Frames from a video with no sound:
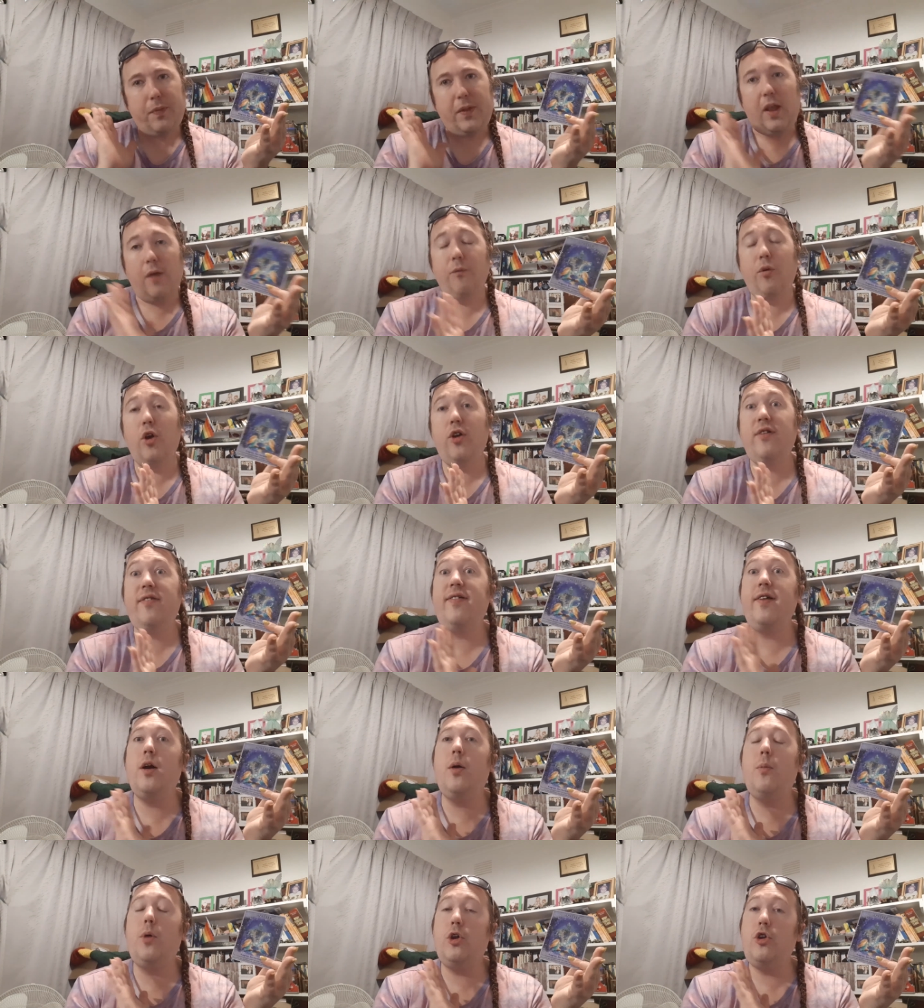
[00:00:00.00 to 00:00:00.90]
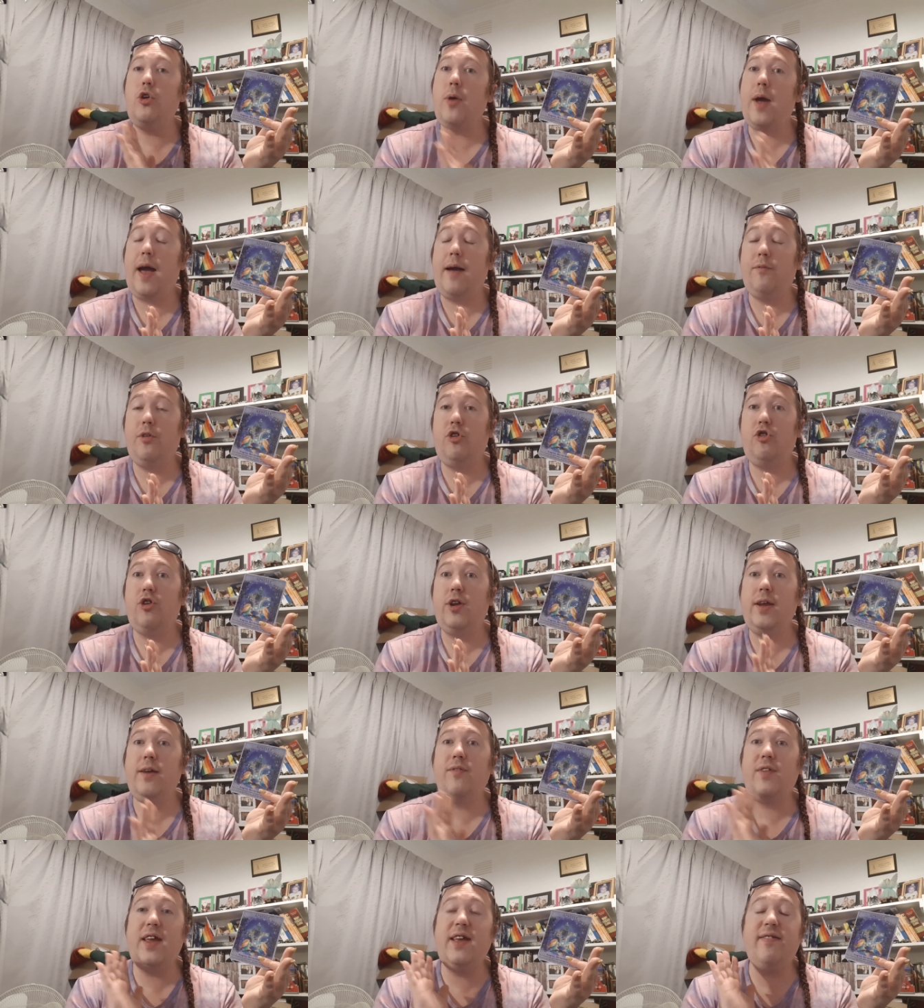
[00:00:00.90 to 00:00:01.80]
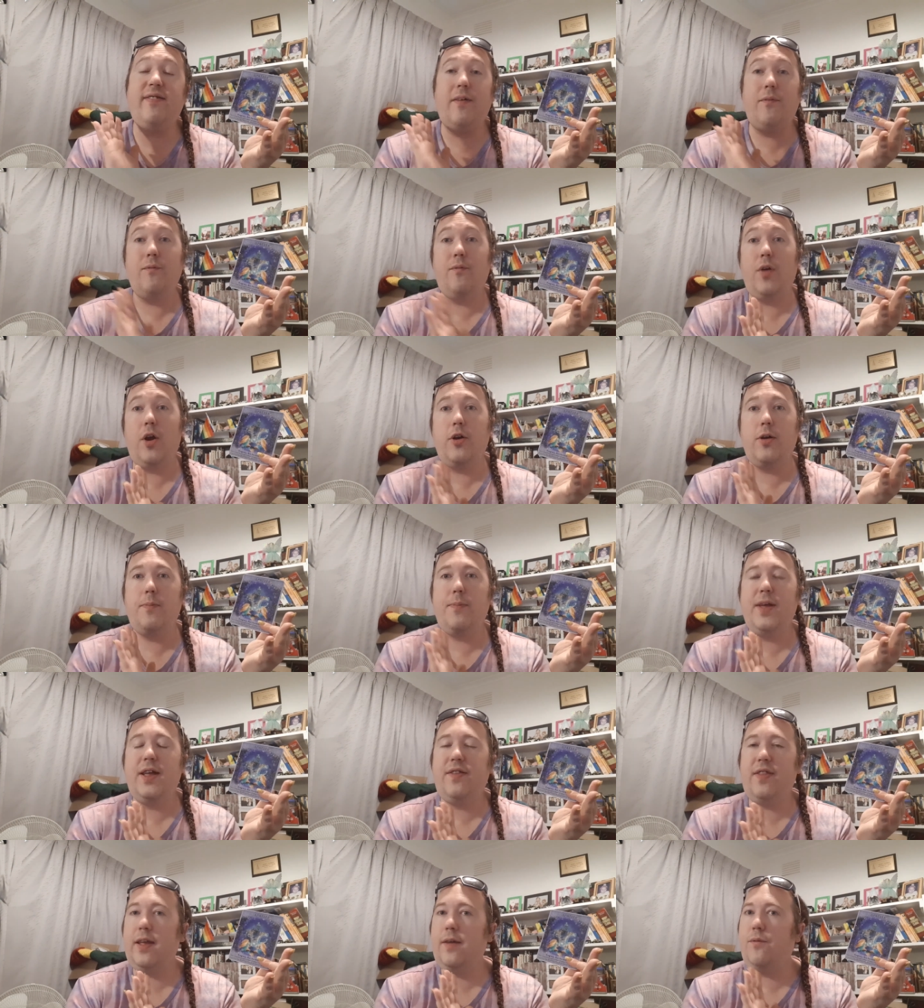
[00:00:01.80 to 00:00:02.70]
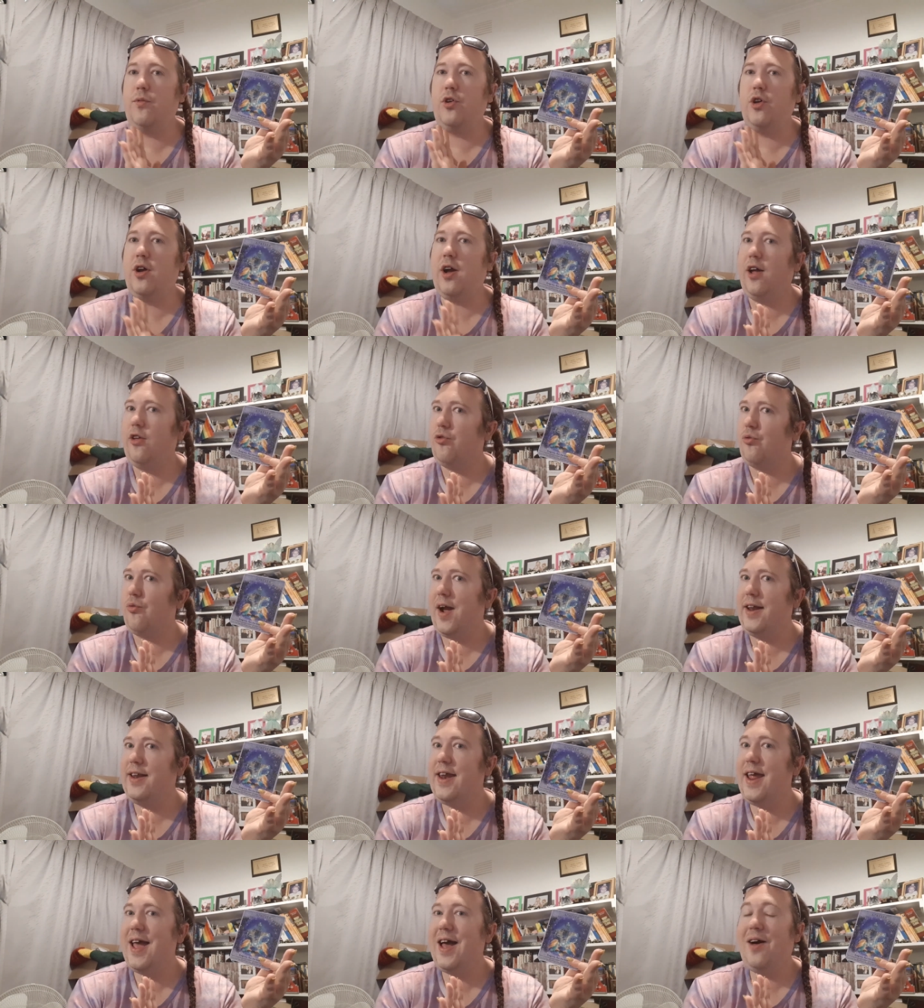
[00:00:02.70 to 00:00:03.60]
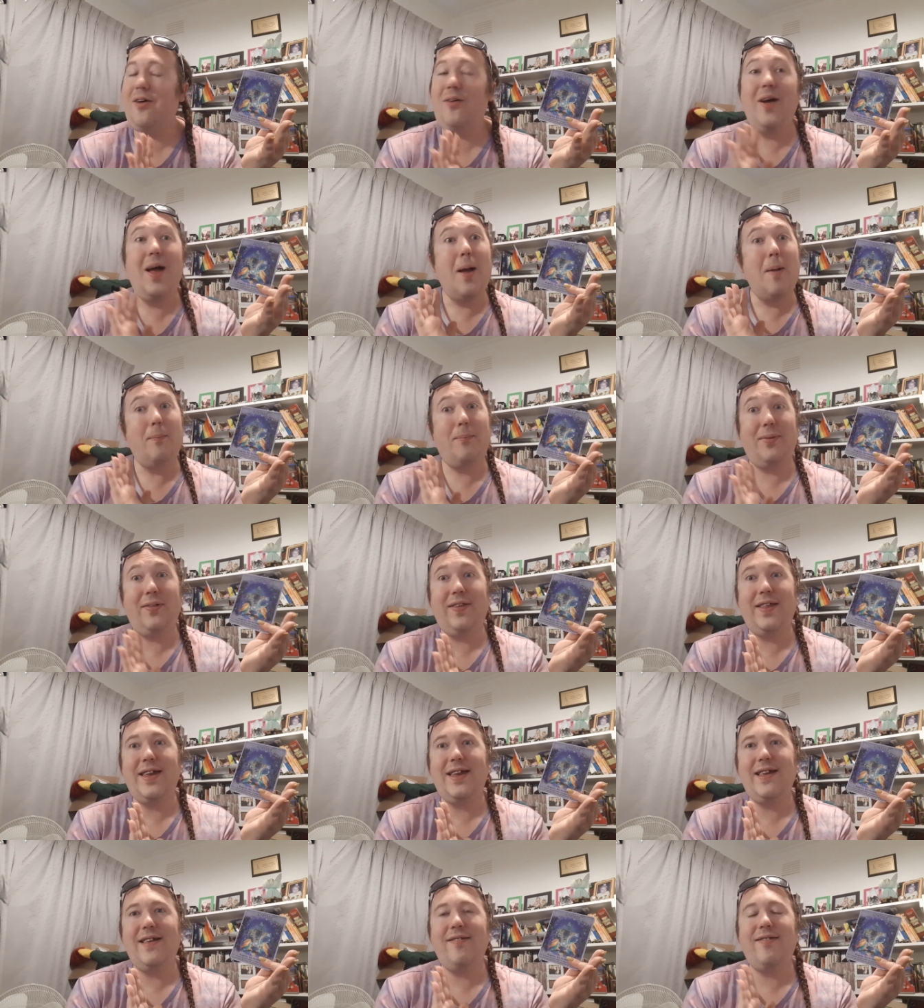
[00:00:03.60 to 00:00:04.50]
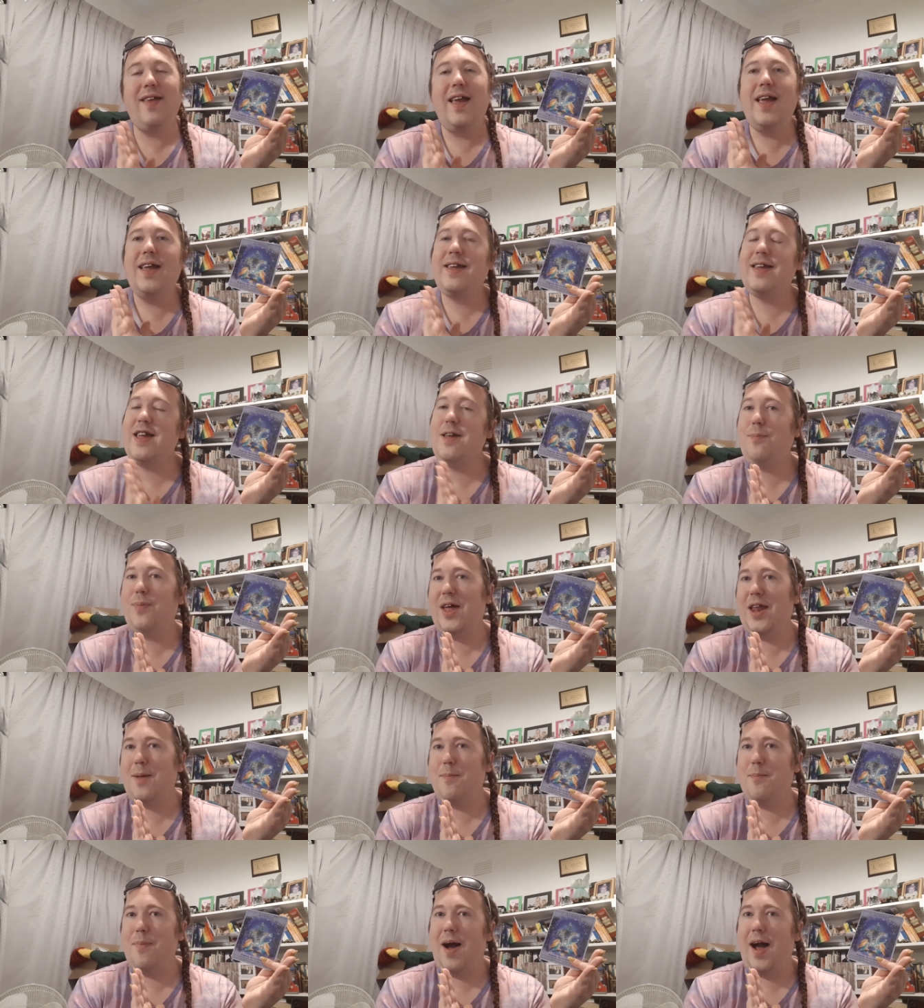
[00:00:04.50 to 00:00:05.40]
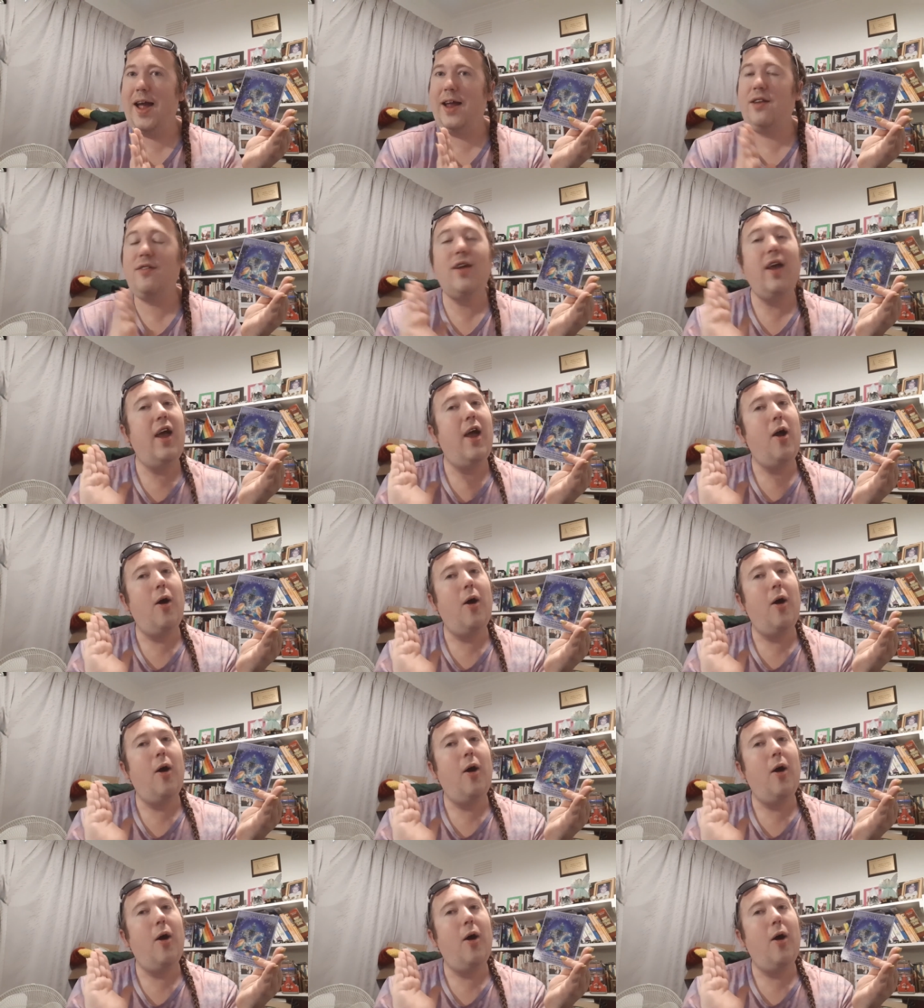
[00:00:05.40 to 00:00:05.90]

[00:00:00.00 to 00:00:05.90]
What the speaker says: focusing on what you have achieved is a very big thing for you guys right now. Please keep that in mind.